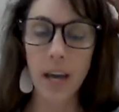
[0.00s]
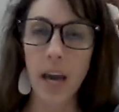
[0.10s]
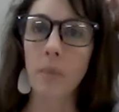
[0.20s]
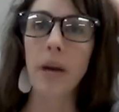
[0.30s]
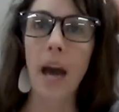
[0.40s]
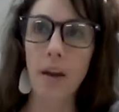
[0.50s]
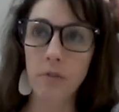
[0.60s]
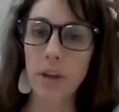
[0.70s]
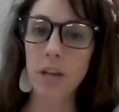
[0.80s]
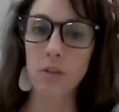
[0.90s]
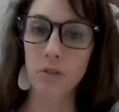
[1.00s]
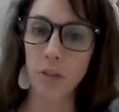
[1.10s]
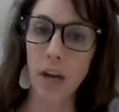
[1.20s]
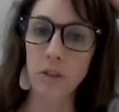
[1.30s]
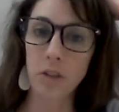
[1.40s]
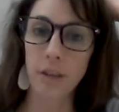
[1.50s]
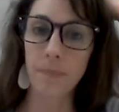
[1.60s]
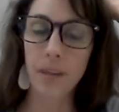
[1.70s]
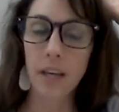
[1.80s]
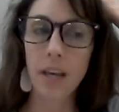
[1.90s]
and we have Reconstruction,